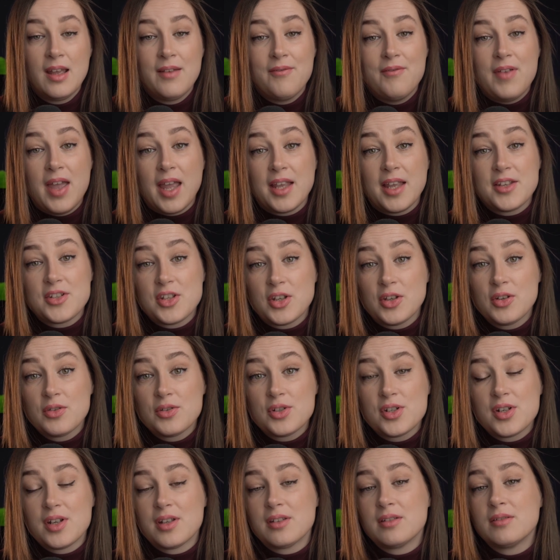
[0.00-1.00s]
The
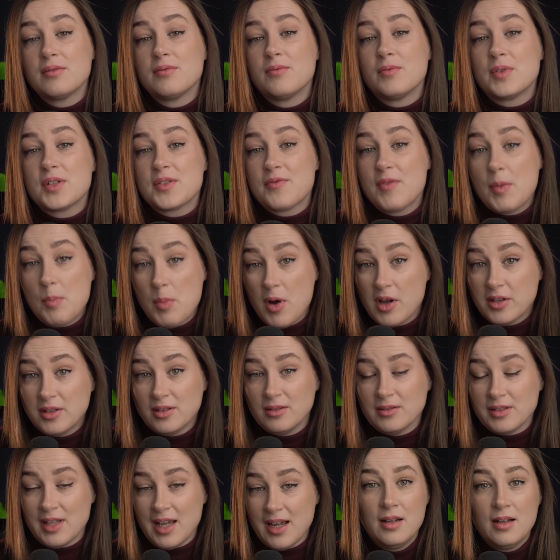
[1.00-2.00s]
execution was the
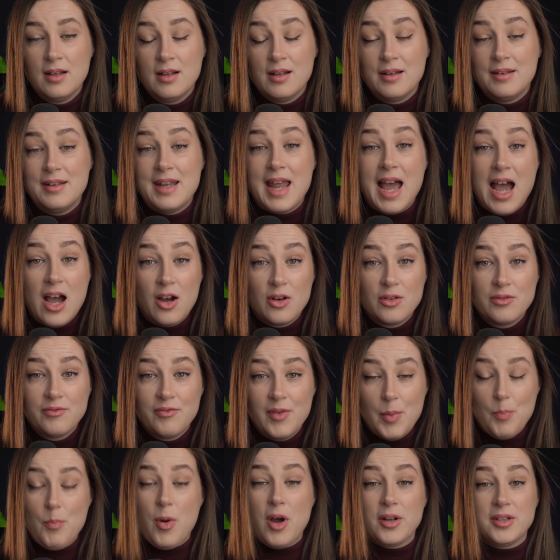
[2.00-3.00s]
bottleneck. Now
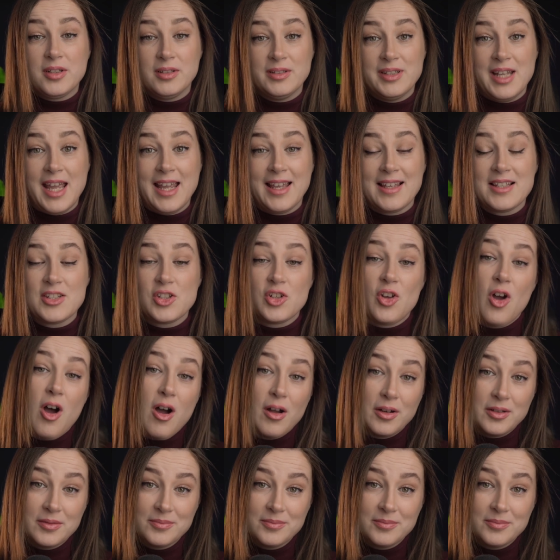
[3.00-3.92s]
the bottleneck is gone.